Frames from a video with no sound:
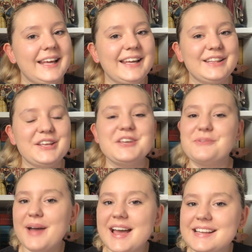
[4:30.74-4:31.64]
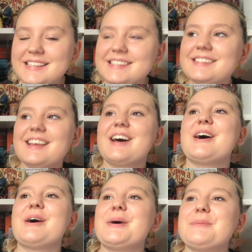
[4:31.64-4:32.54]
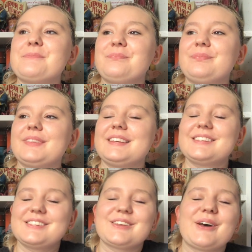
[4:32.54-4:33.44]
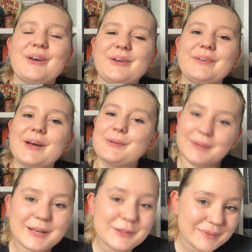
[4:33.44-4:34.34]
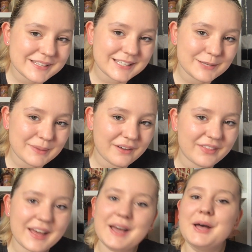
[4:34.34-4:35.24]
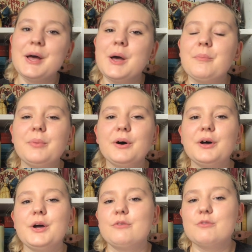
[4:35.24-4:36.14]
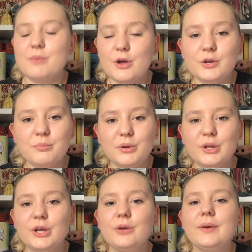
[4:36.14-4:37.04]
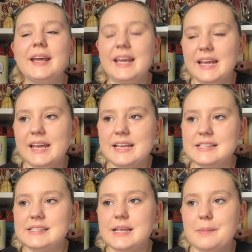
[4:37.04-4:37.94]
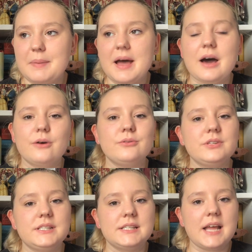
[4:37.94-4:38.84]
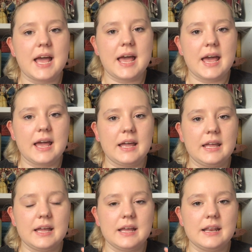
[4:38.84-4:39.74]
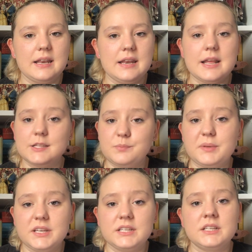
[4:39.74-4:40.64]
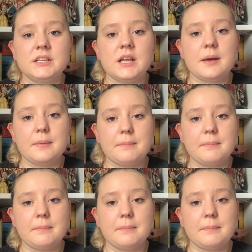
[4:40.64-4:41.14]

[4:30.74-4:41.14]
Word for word: in the US, um, so I'm a little bit sad about that. But Ramona Blue is about a lesbian